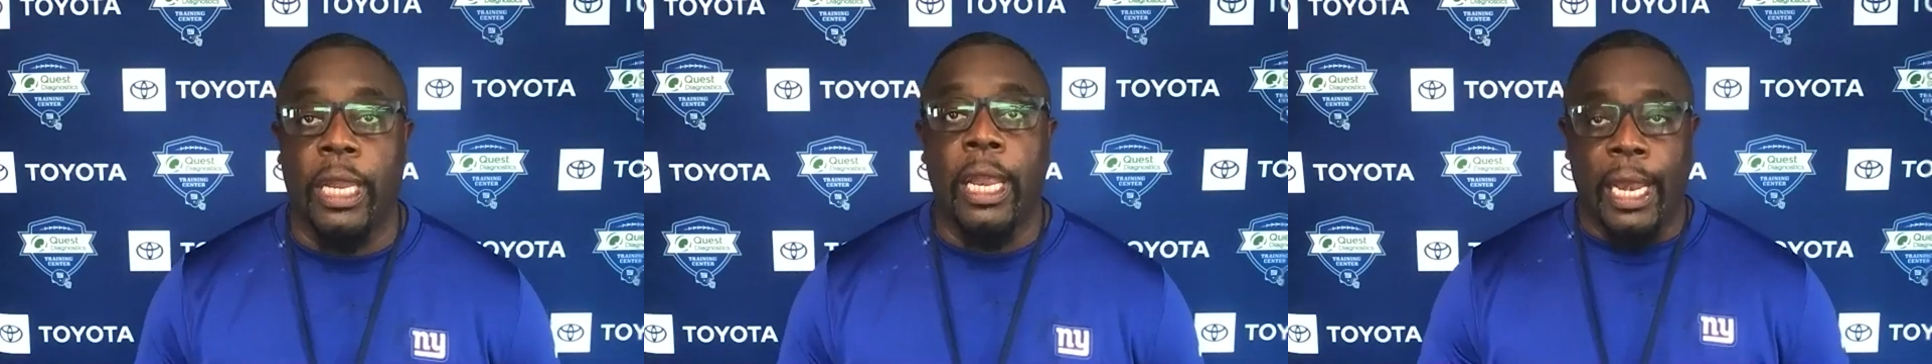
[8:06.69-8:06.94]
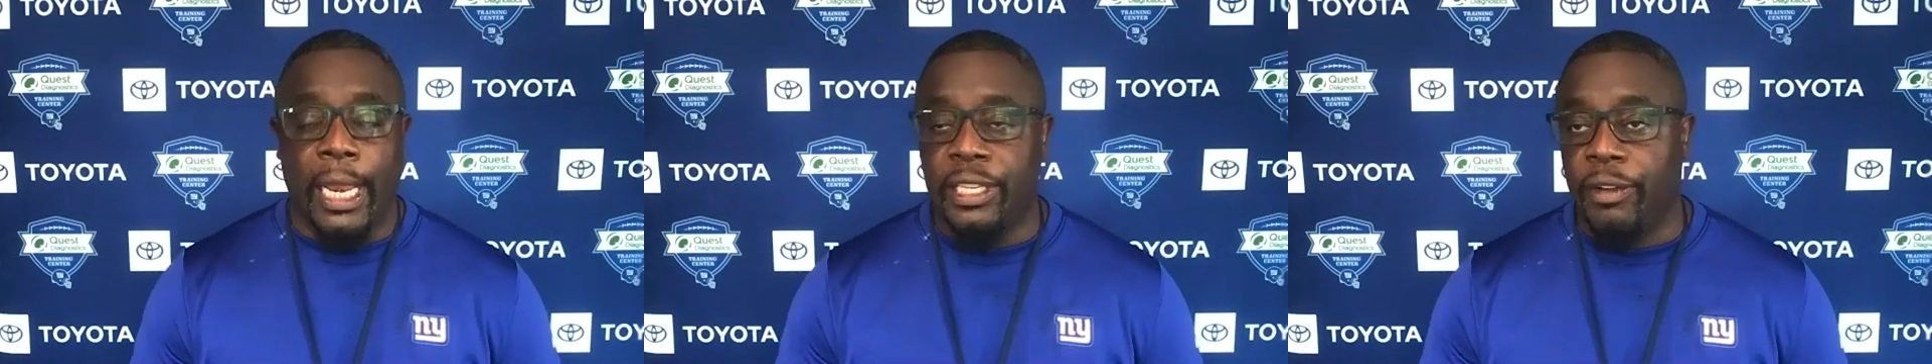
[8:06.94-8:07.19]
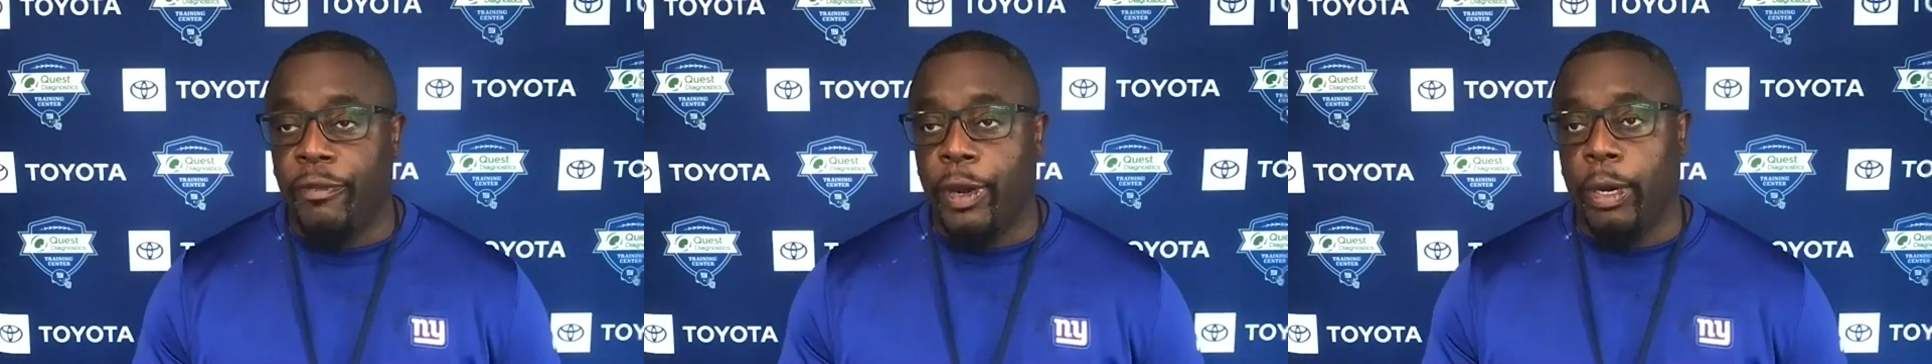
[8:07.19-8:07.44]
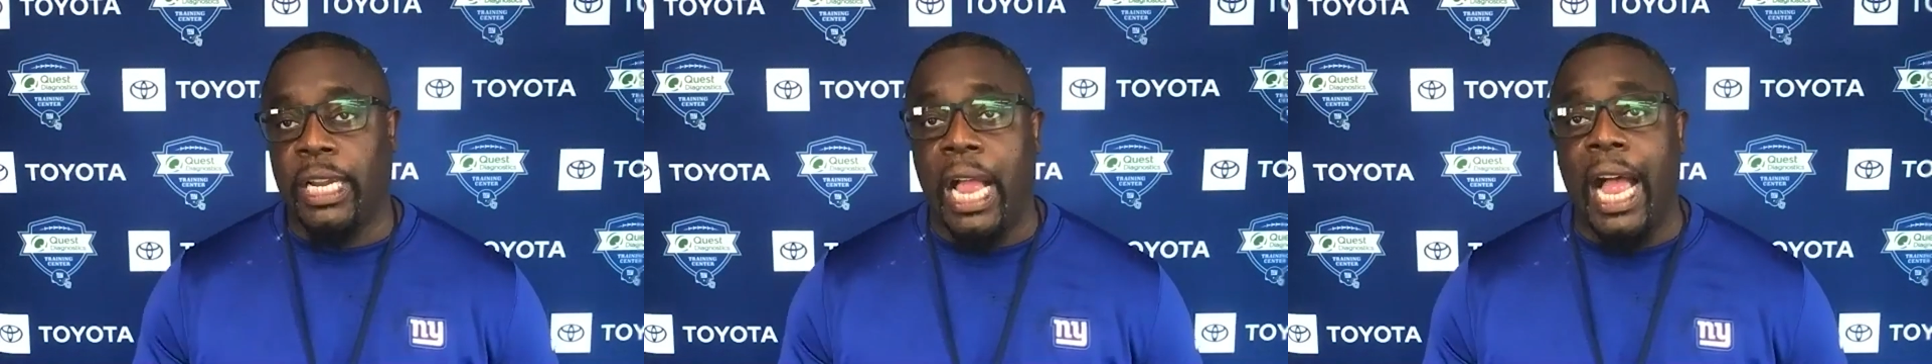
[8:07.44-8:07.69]
he's a
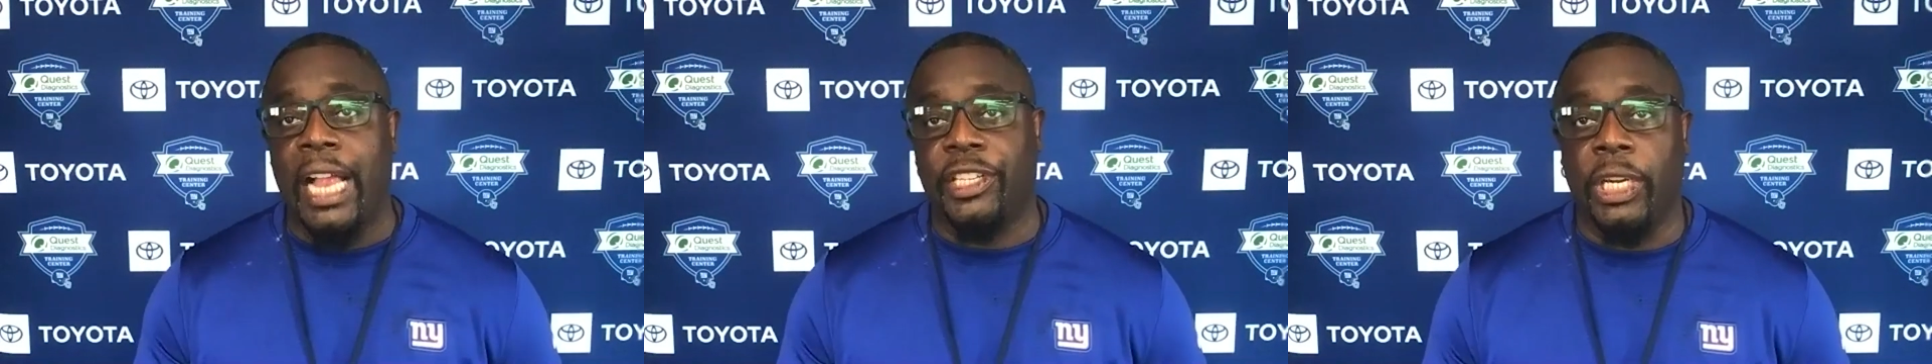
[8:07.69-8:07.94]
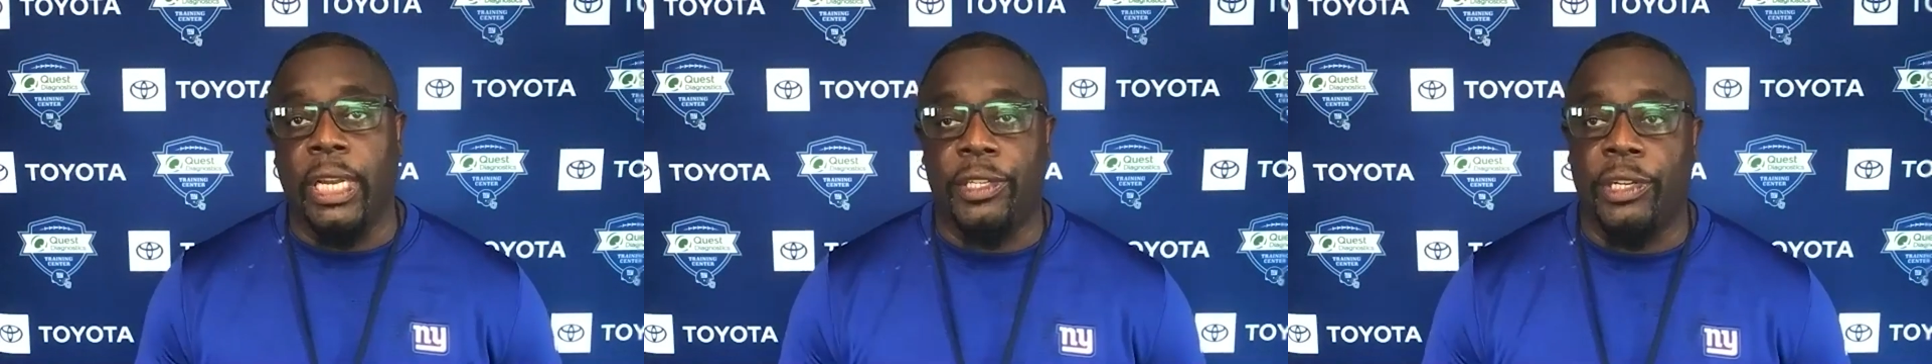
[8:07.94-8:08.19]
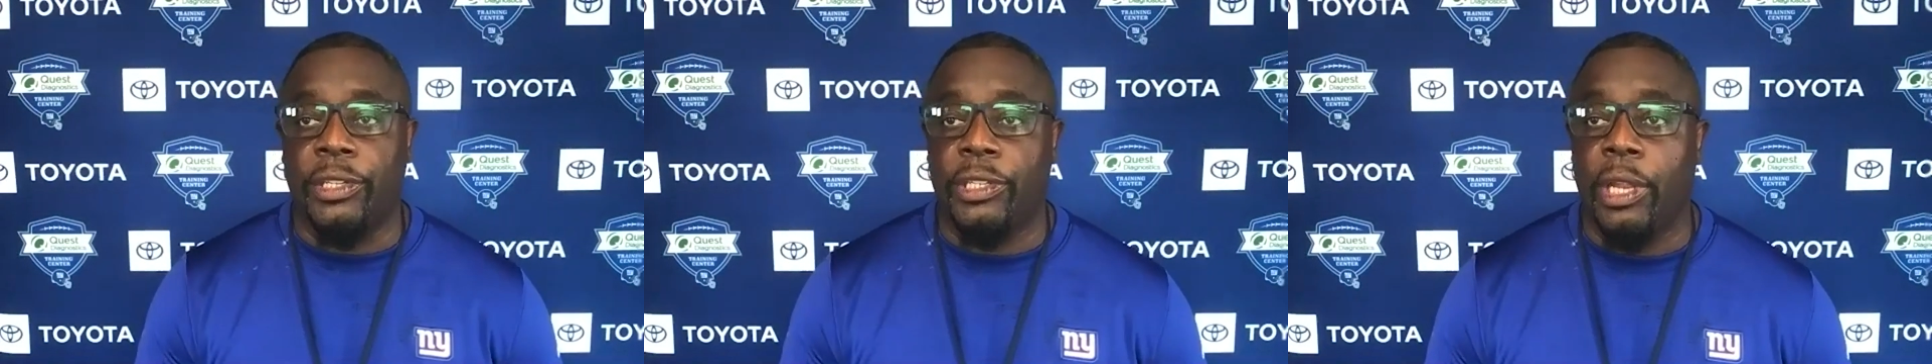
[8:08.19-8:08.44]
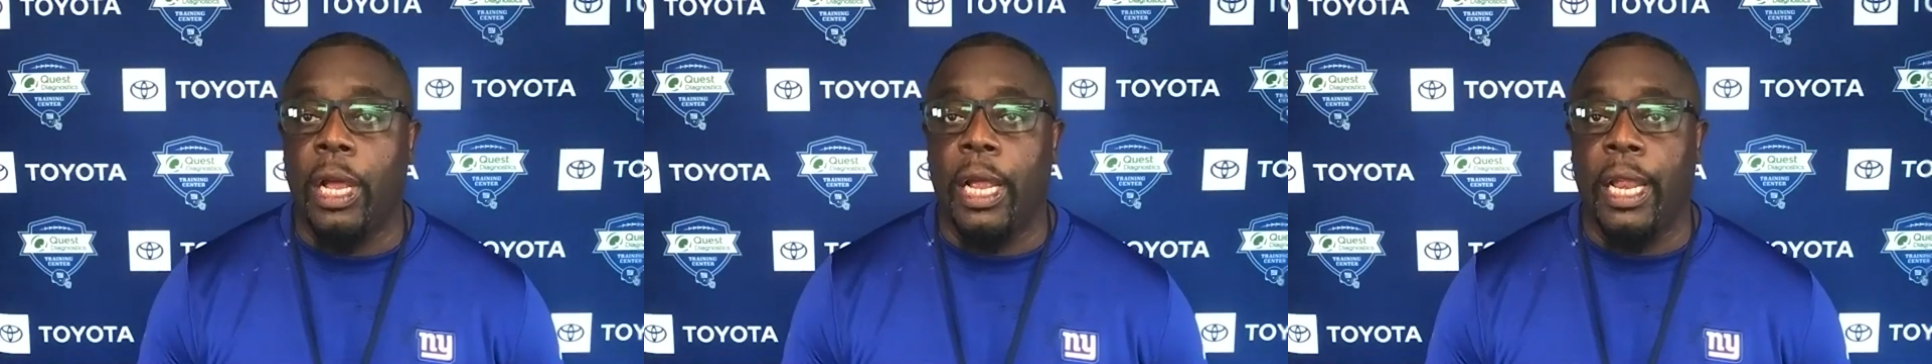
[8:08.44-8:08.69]
very conscientious
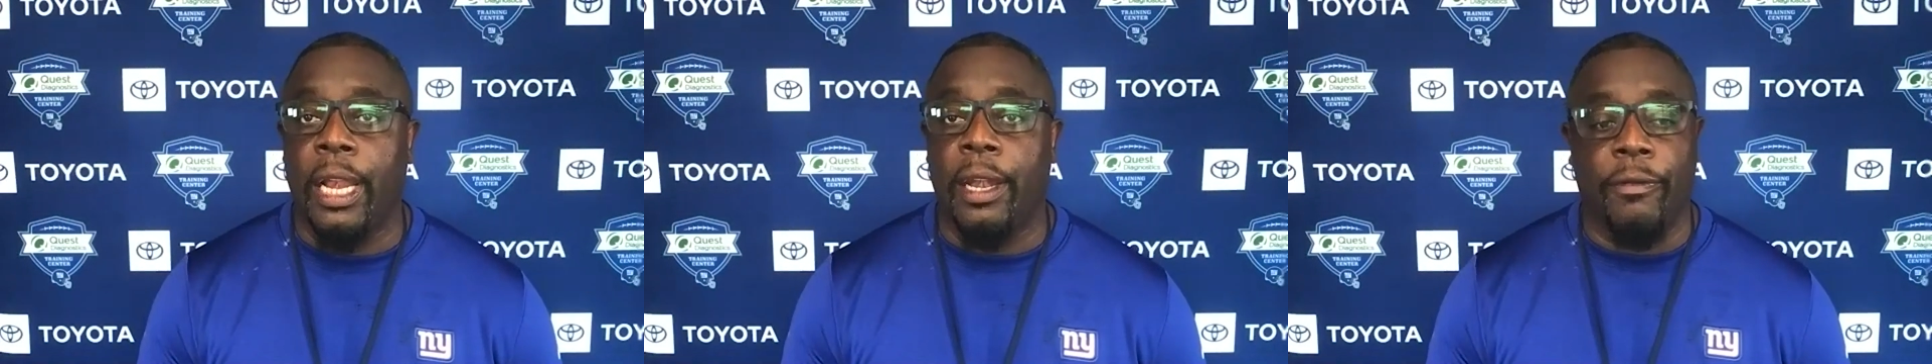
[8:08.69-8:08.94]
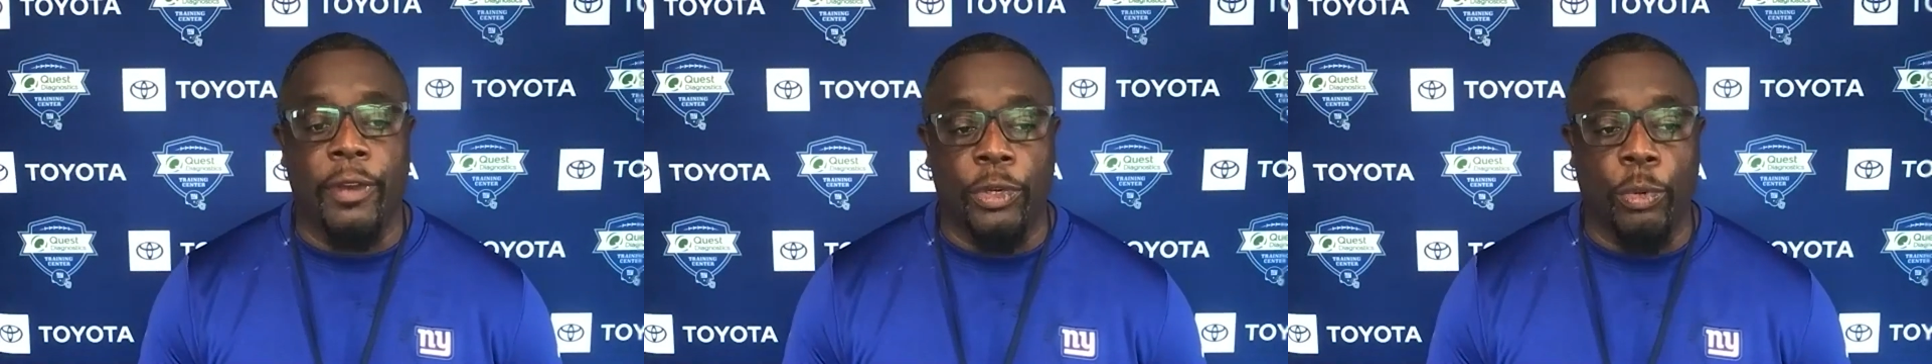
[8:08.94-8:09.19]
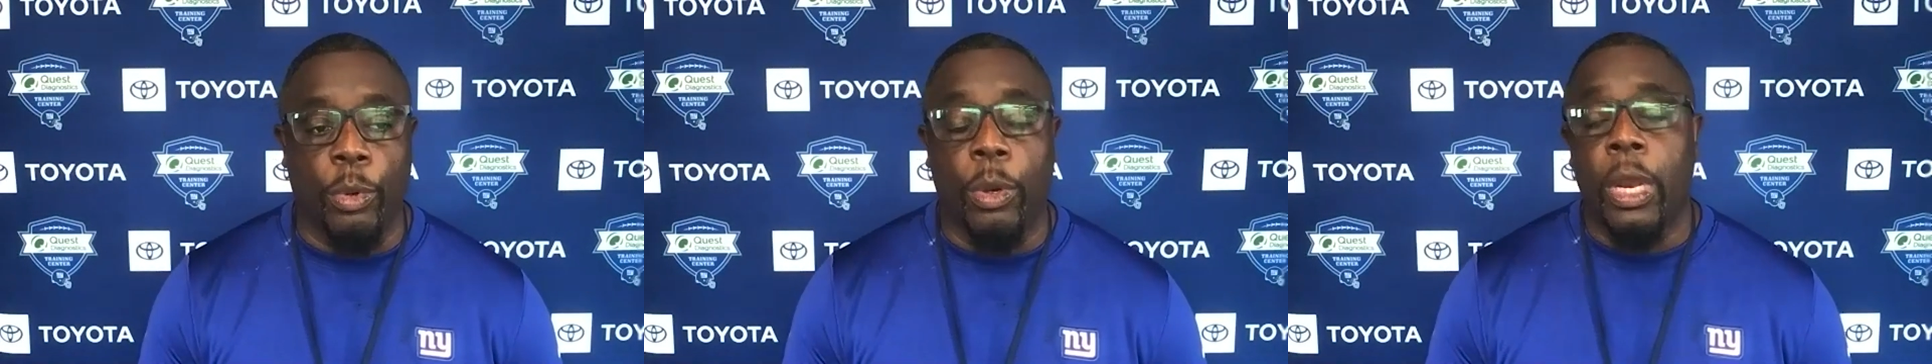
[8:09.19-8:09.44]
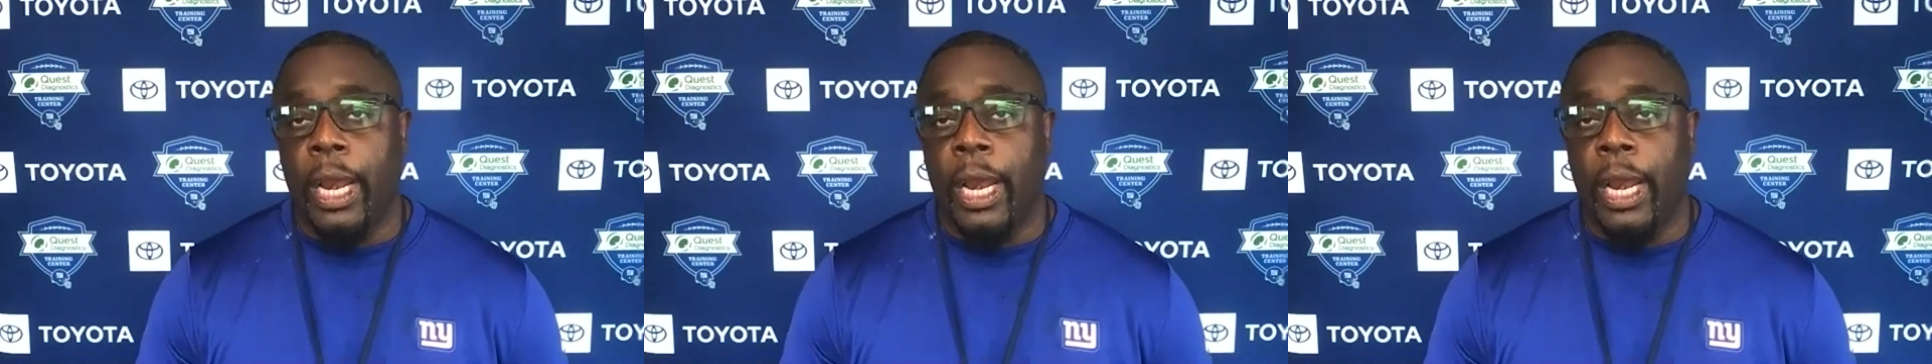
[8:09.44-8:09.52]
uh, individual.